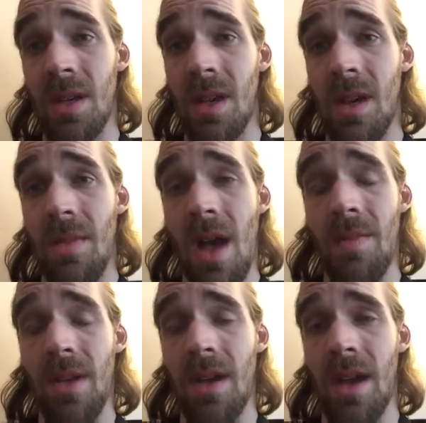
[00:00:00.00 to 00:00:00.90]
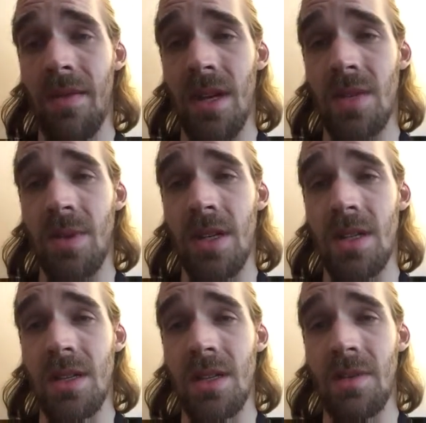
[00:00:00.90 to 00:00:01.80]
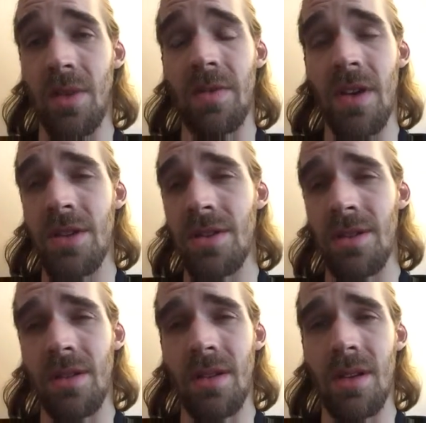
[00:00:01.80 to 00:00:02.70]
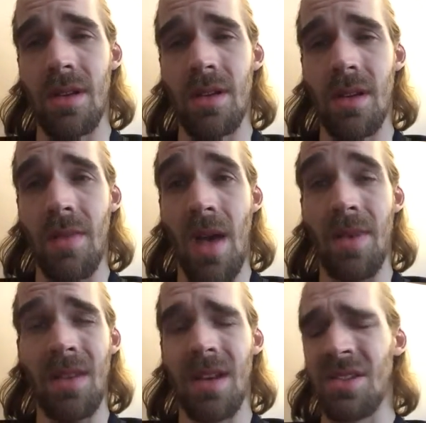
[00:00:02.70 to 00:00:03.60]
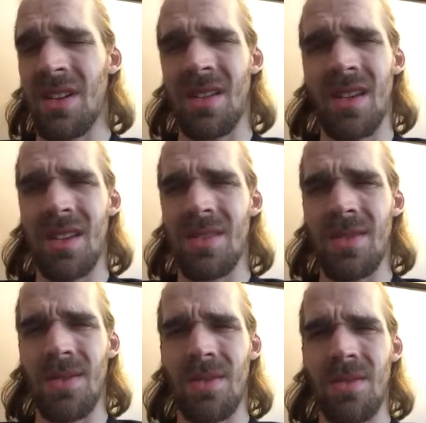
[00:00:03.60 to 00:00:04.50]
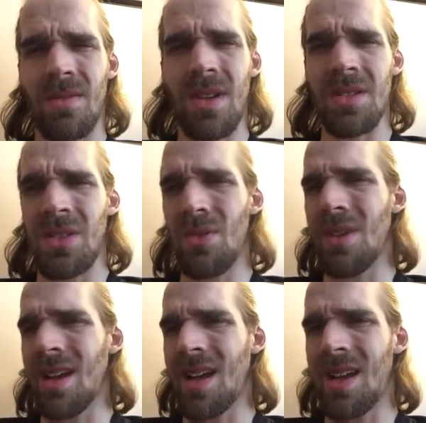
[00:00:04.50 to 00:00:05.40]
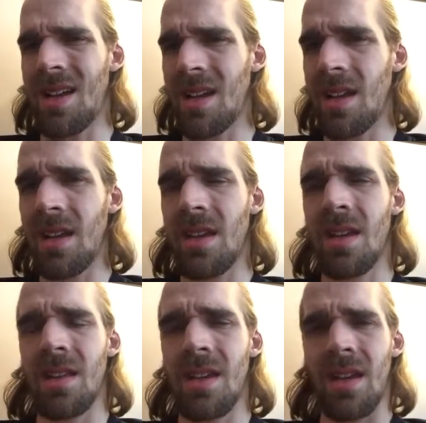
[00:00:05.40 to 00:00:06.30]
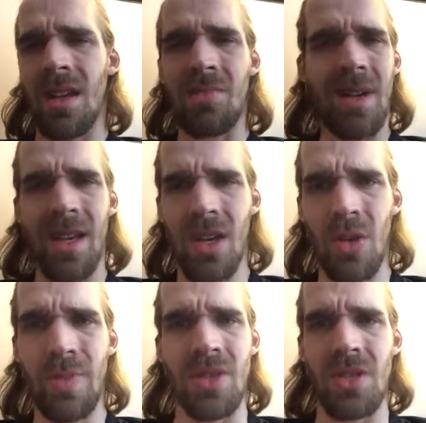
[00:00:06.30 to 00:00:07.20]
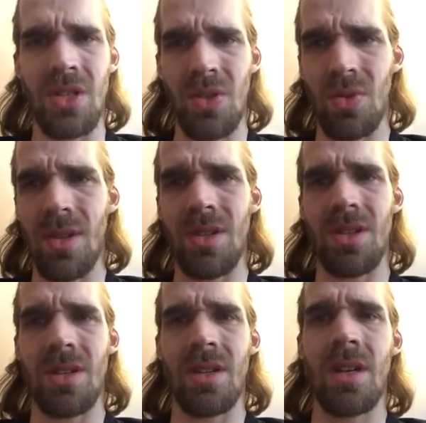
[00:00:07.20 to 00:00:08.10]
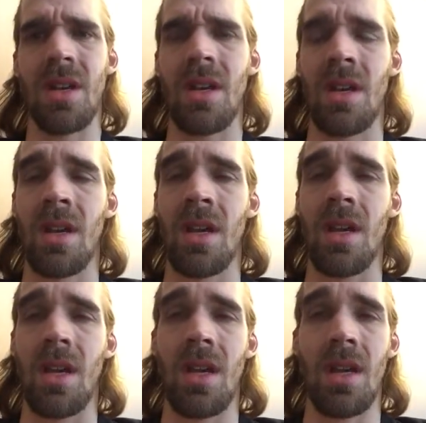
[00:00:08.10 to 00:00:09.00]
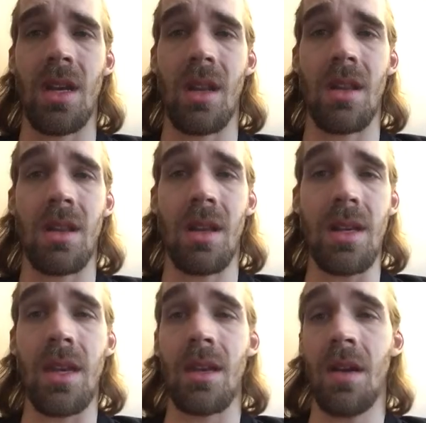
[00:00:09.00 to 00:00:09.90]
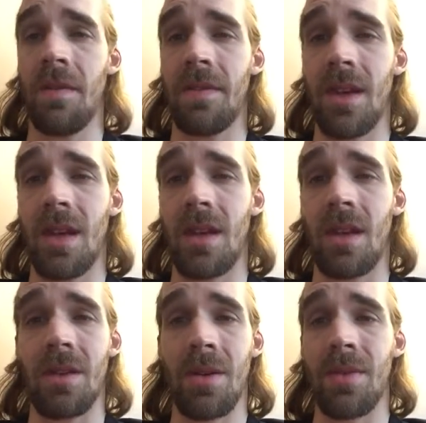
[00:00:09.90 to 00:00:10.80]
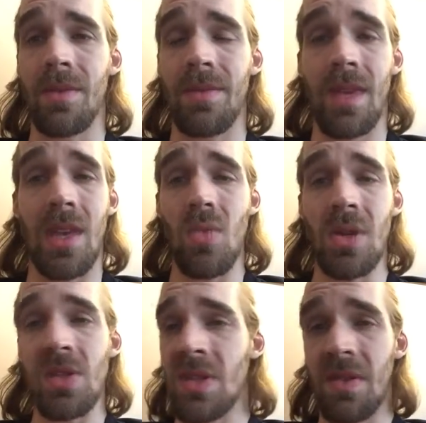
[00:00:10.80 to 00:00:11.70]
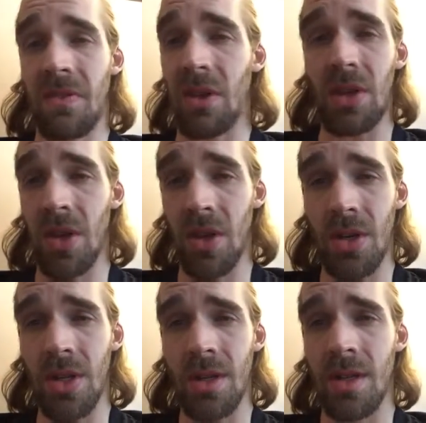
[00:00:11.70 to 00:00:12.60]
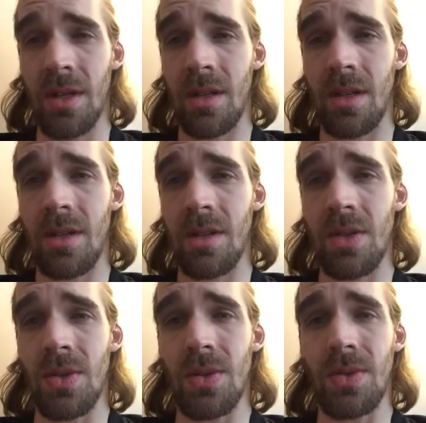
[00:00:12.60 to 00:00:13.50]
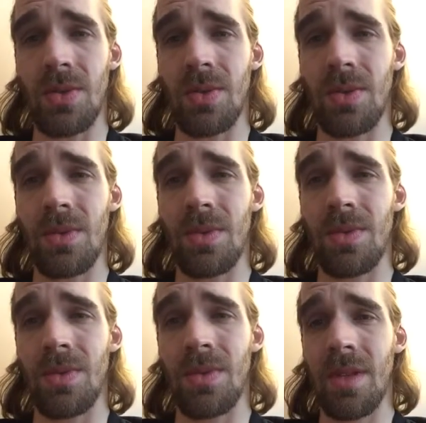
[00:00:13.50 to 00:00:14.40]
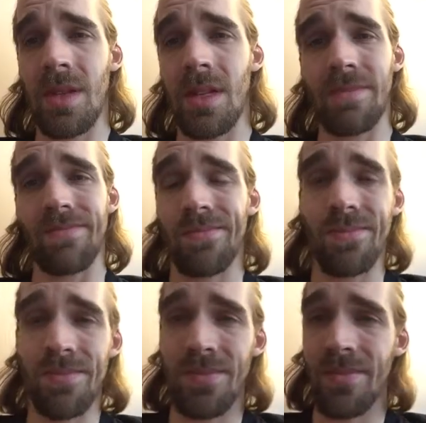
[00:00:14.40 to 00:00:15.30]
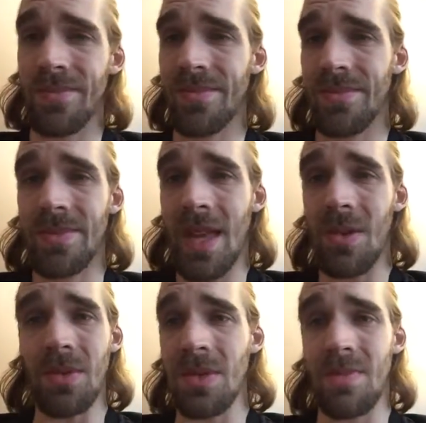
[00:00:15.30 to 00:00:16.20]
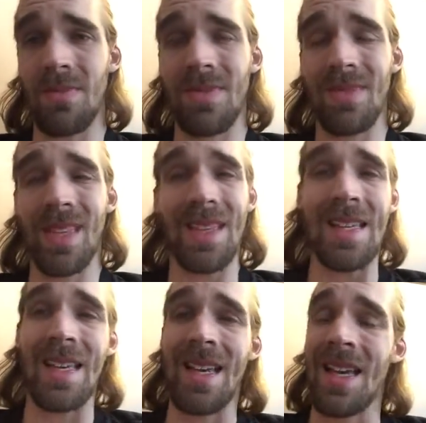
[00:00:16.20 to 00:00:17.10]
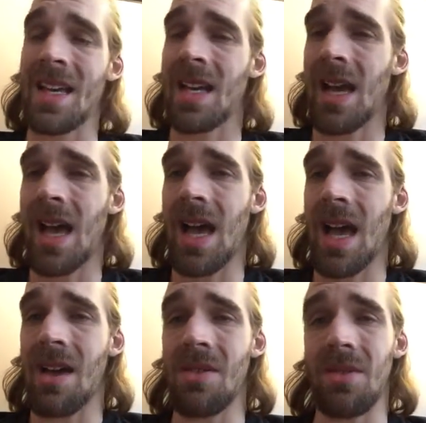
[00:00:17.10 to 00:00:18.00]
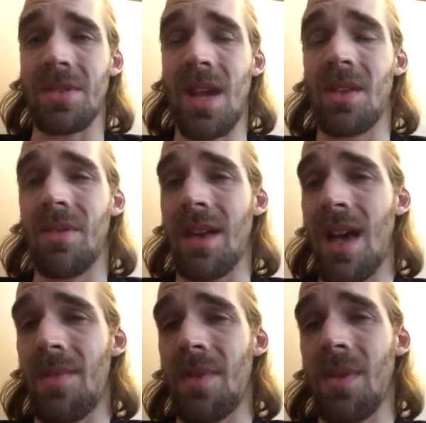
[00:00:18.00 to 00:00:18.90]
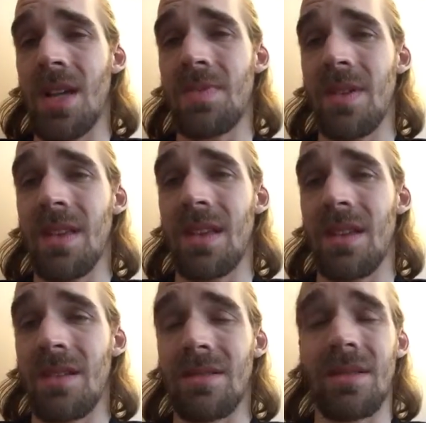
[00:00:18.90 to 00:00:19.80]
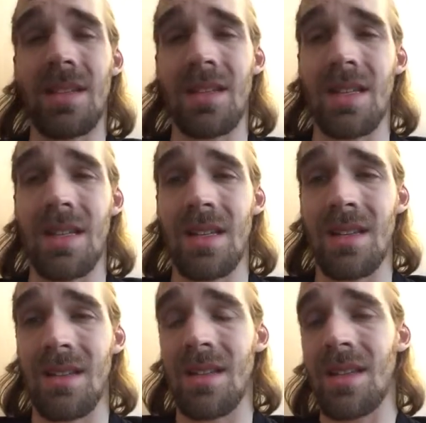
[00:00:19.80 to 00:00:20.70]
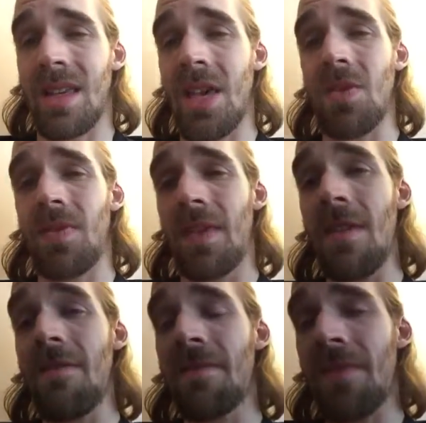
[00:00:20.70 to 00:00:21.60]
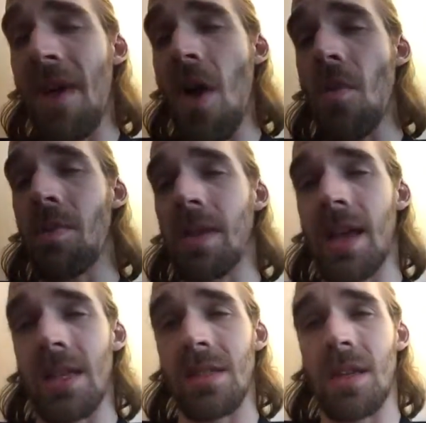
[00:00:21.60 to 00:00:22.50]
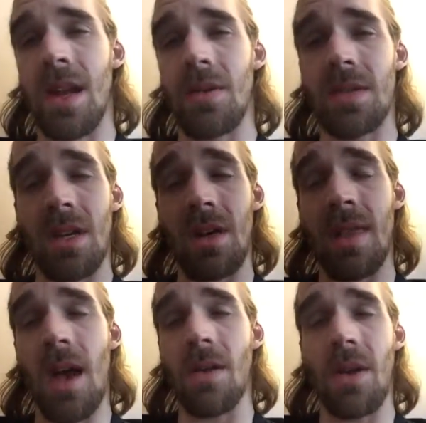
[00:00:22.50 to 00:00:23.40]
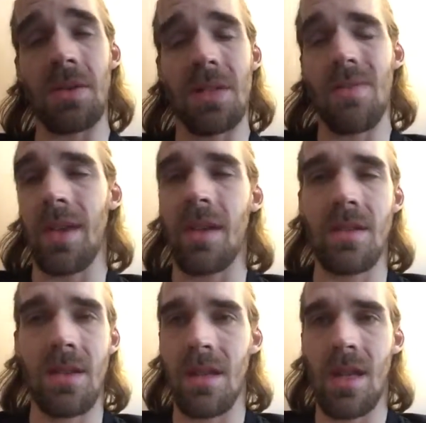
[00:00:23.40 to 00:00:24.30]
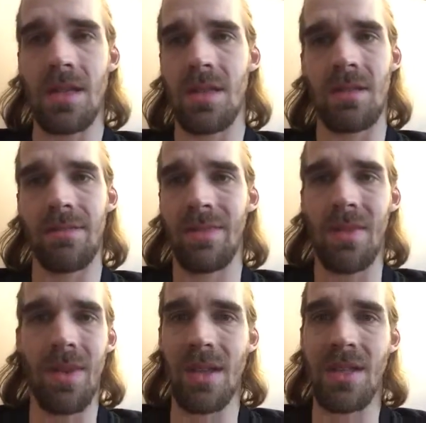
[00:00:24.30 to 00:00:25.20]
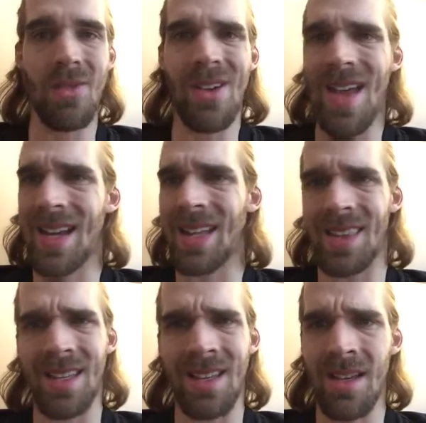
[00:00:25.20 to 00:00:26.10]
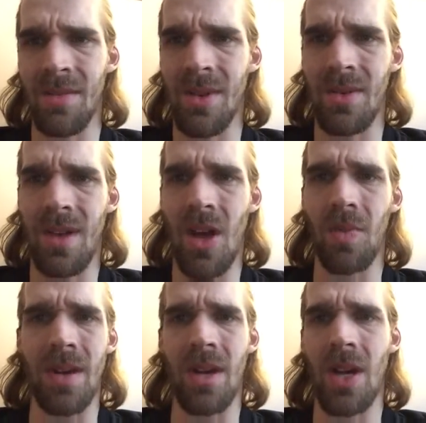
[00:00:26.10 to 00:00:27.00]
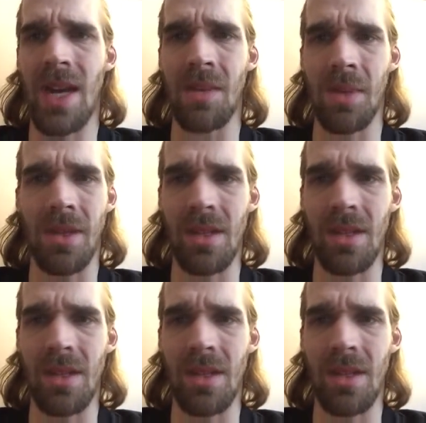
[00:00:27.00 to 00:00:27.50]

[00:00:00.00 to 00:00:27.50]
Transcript: I'm happy to have that experience as a professional, and I'm happy that I actually got to rescue a guy that needed my help in the situation. And lucky enough that, he wasn't severely hurt. So, like, that was the, like, I don't know exactly what happened wise, but like, he felt blessed that I was there, and that was the biggest thing. And that's the biggest thing about anything about helping out anybody.